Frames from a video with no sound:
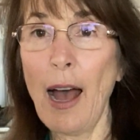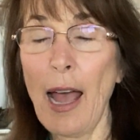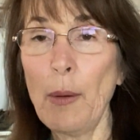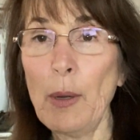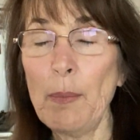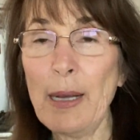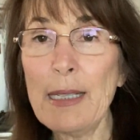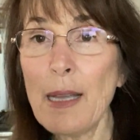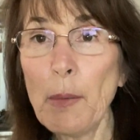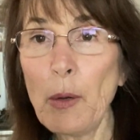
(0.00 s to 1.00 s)
I would, my
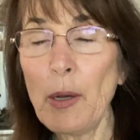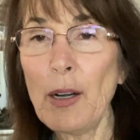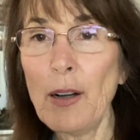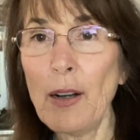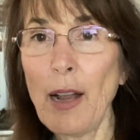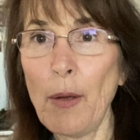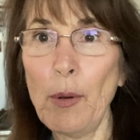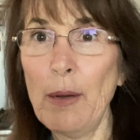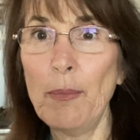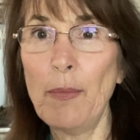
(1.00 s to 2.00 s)
stomach would hurt. I
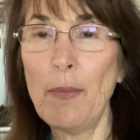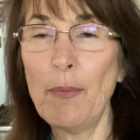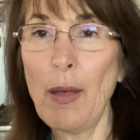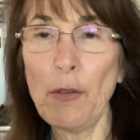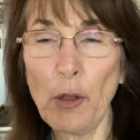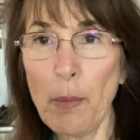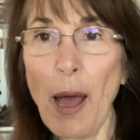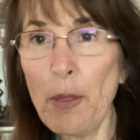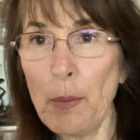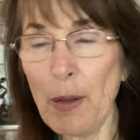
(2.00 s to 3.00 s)
would have to go to the
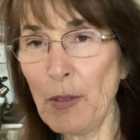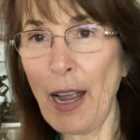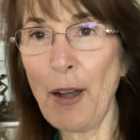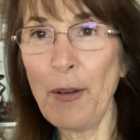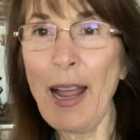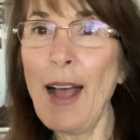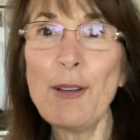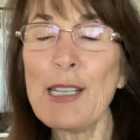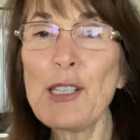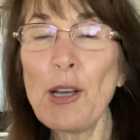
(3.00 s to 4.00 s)
bathroom, I have diarrhea. I
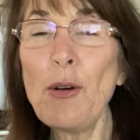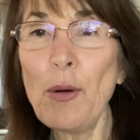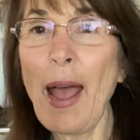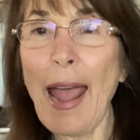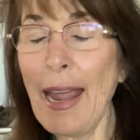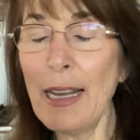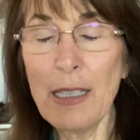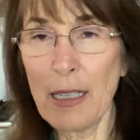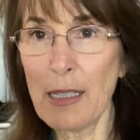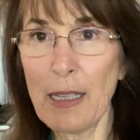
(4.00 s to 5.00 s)
was just so
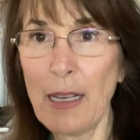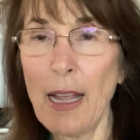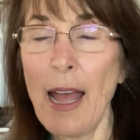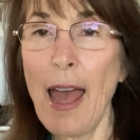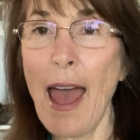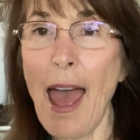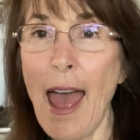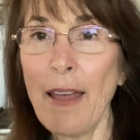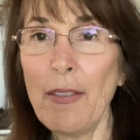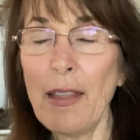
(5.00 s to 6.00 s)
anxious and,
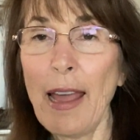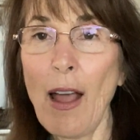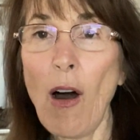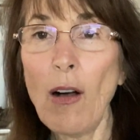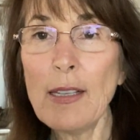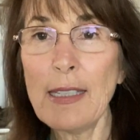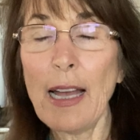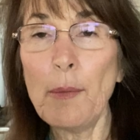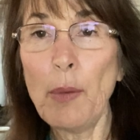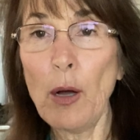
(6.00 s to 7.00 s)
and they all
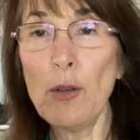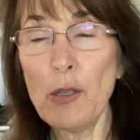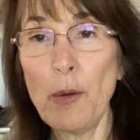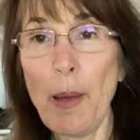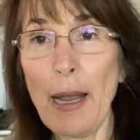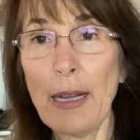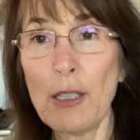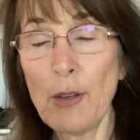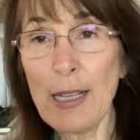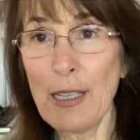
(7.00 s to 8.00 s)
said post-traumatic
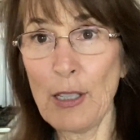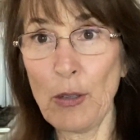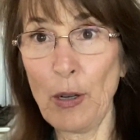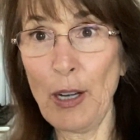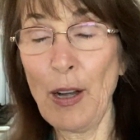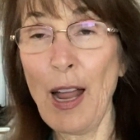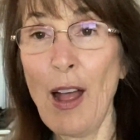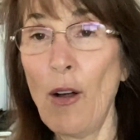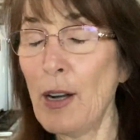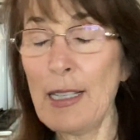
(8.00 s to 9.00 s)
stress disorder
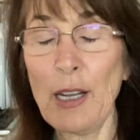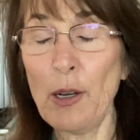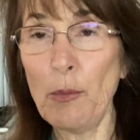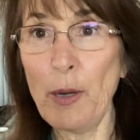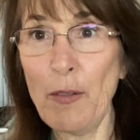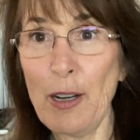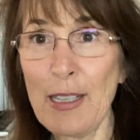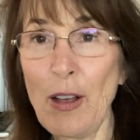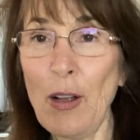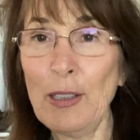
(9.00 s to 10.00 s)
or syndrome, whatever
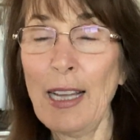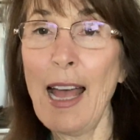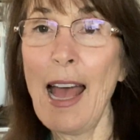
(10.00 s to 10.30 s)
it's called,